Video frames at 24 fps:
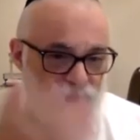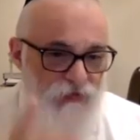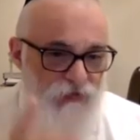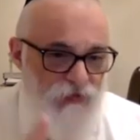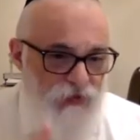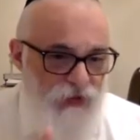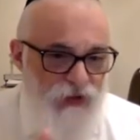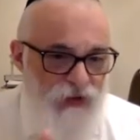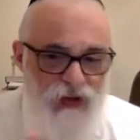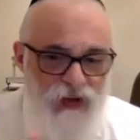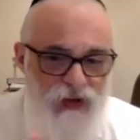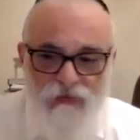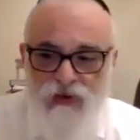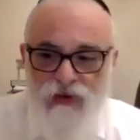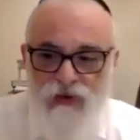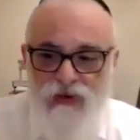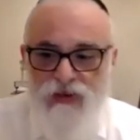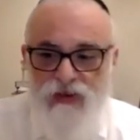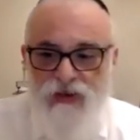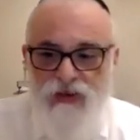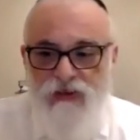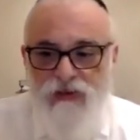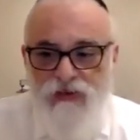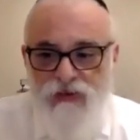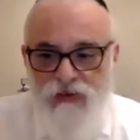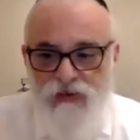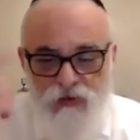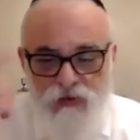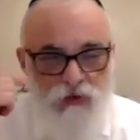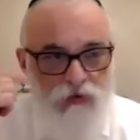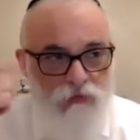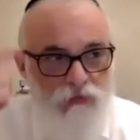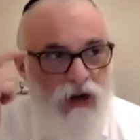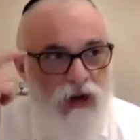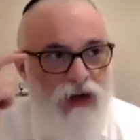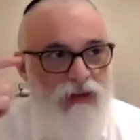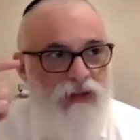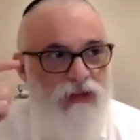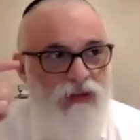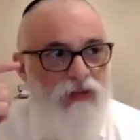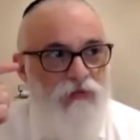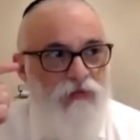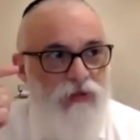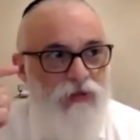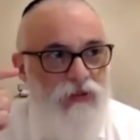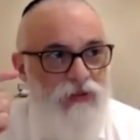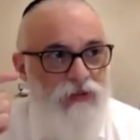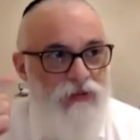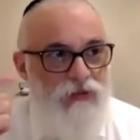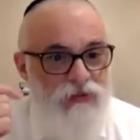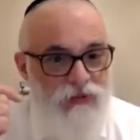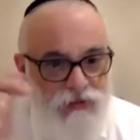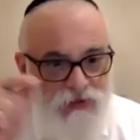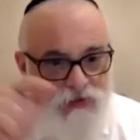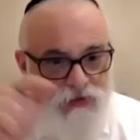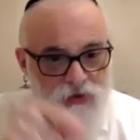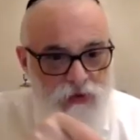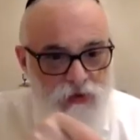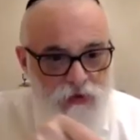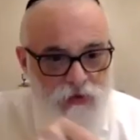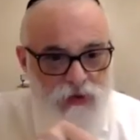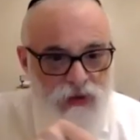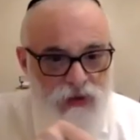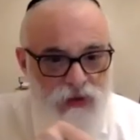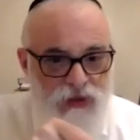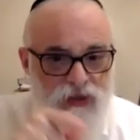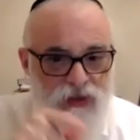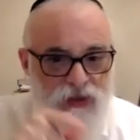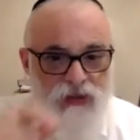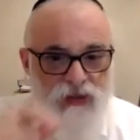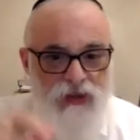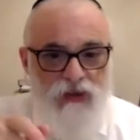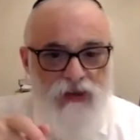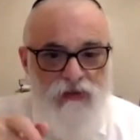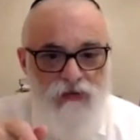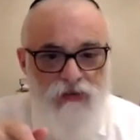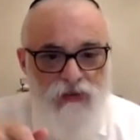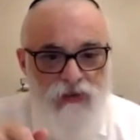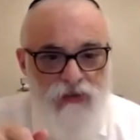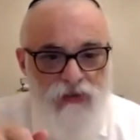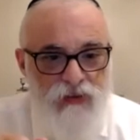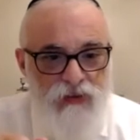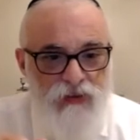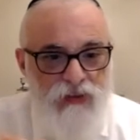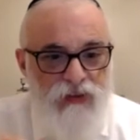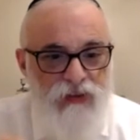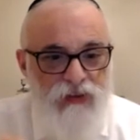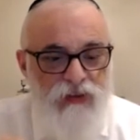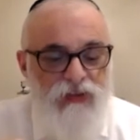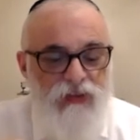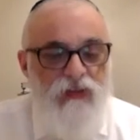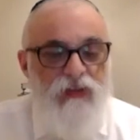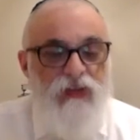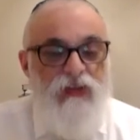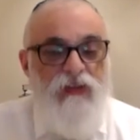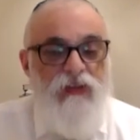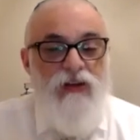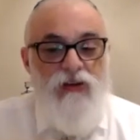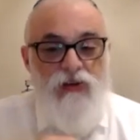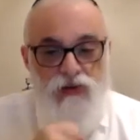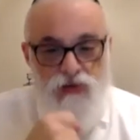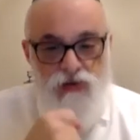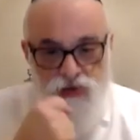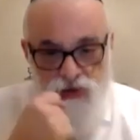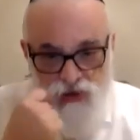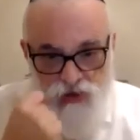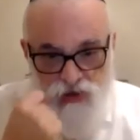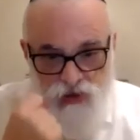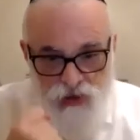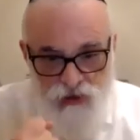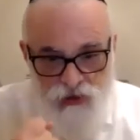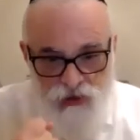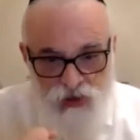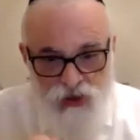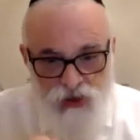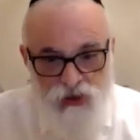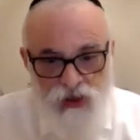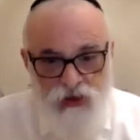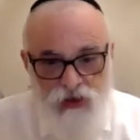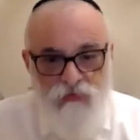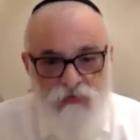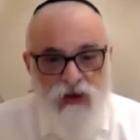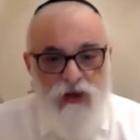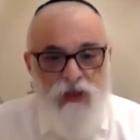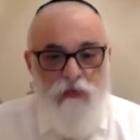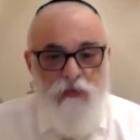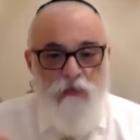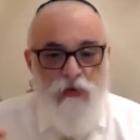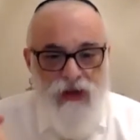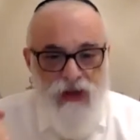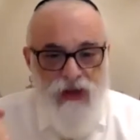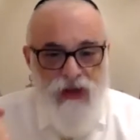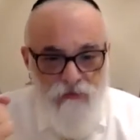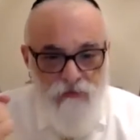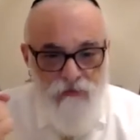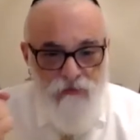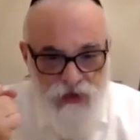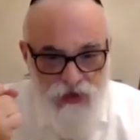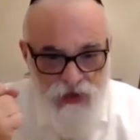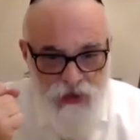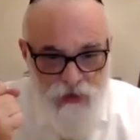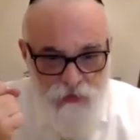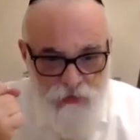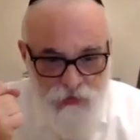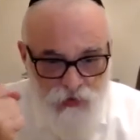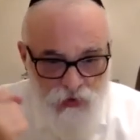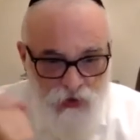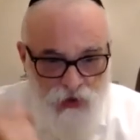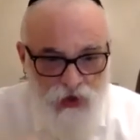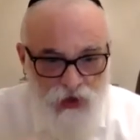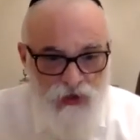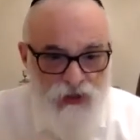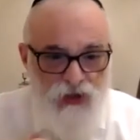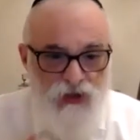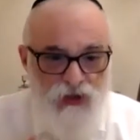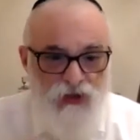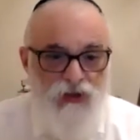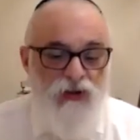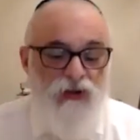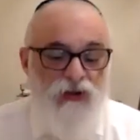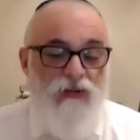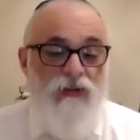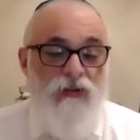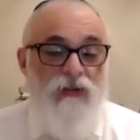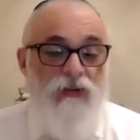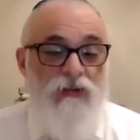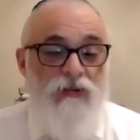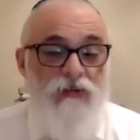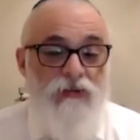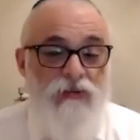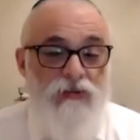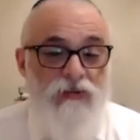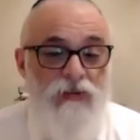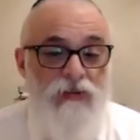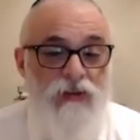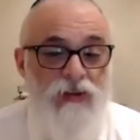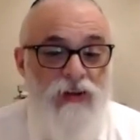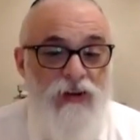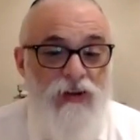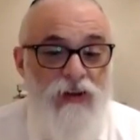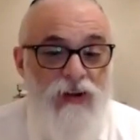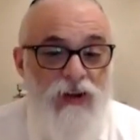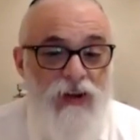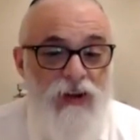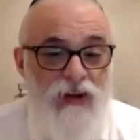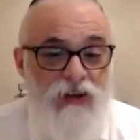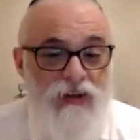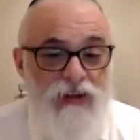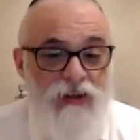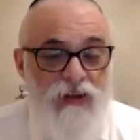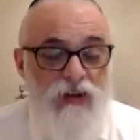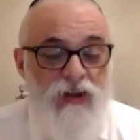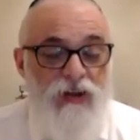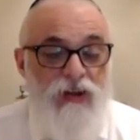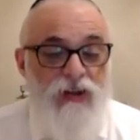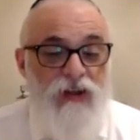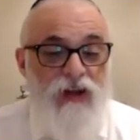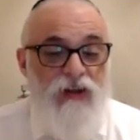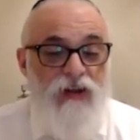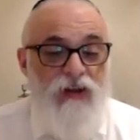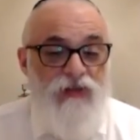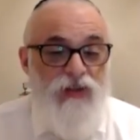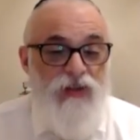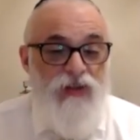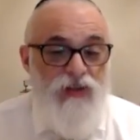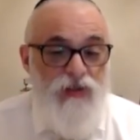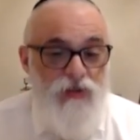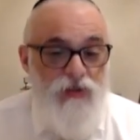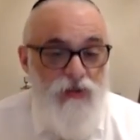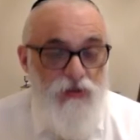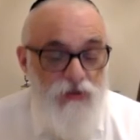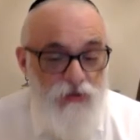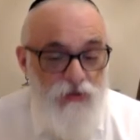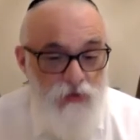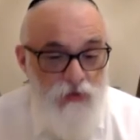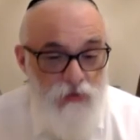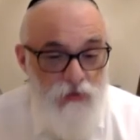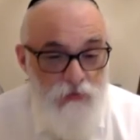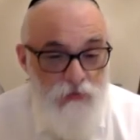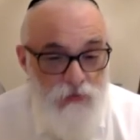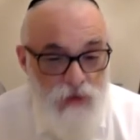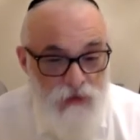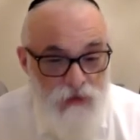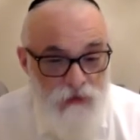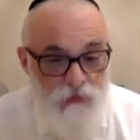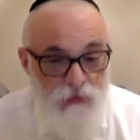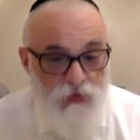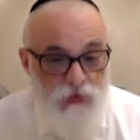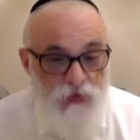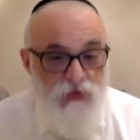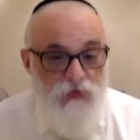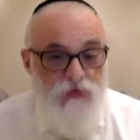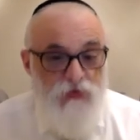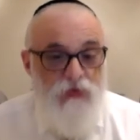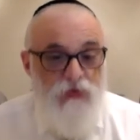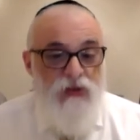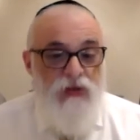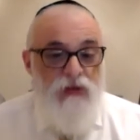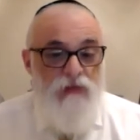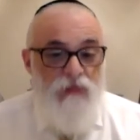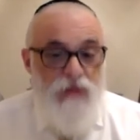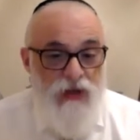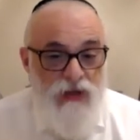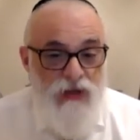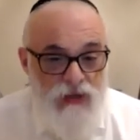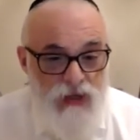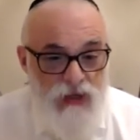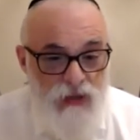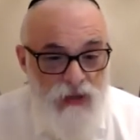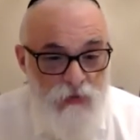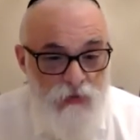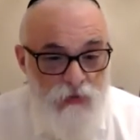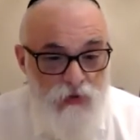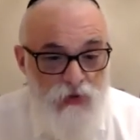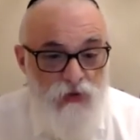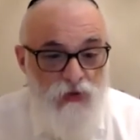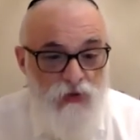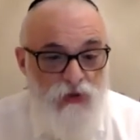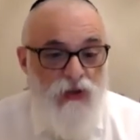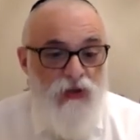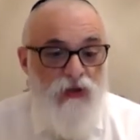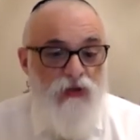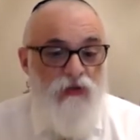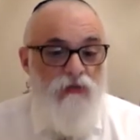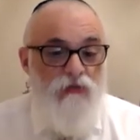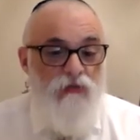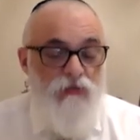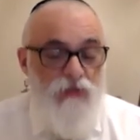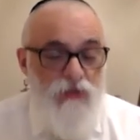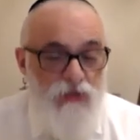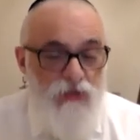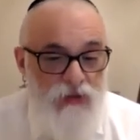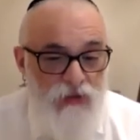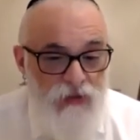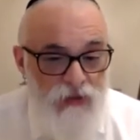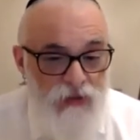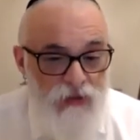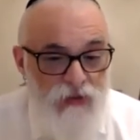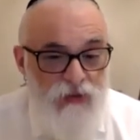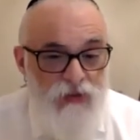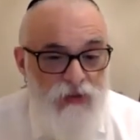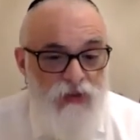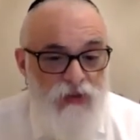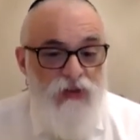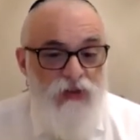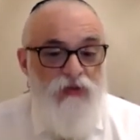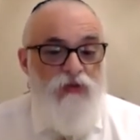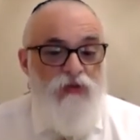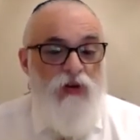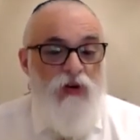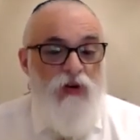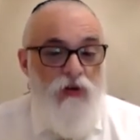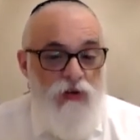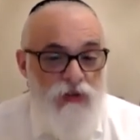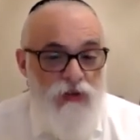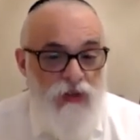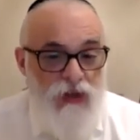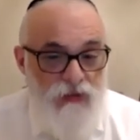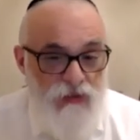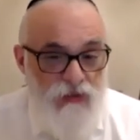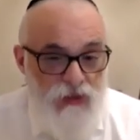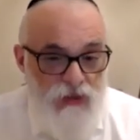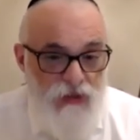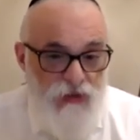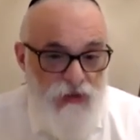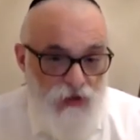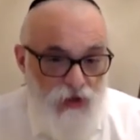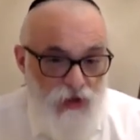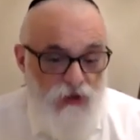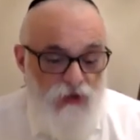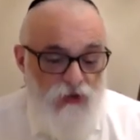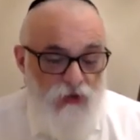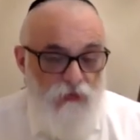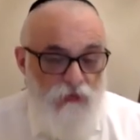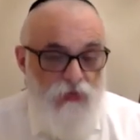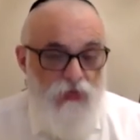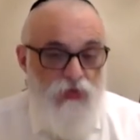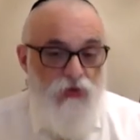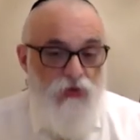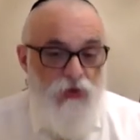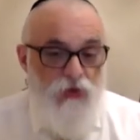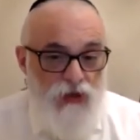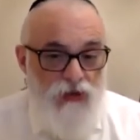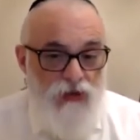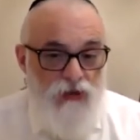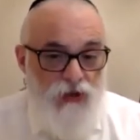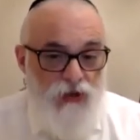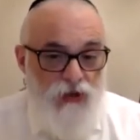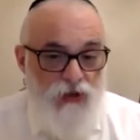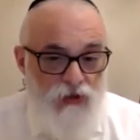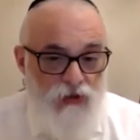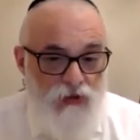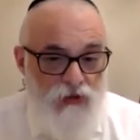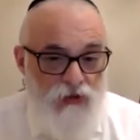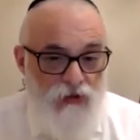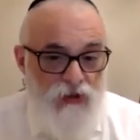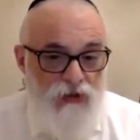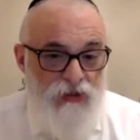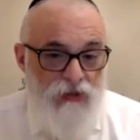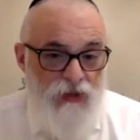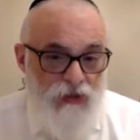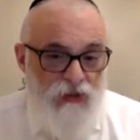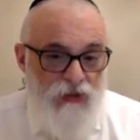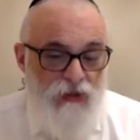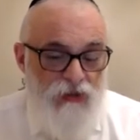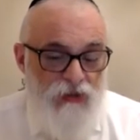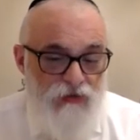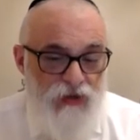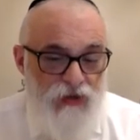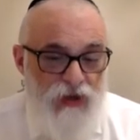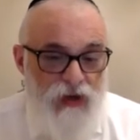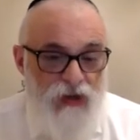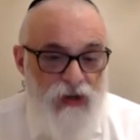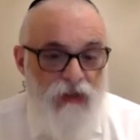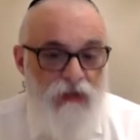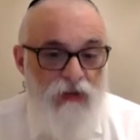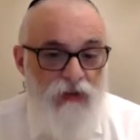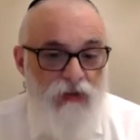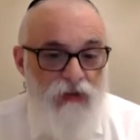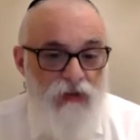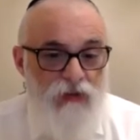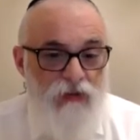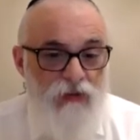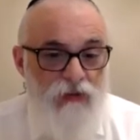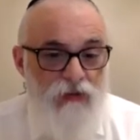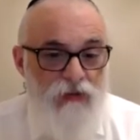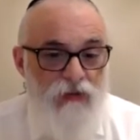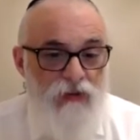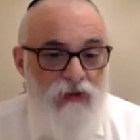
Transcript: the remez, and you reminded me, because look what he says now. Like Rosh Hashanah, shalei maspik amiras psukei zichreinas. It's not enough just to remember by saying the psukim, to invoke that. That's Torah, psukei Torah. That's like the Dvar Halacha.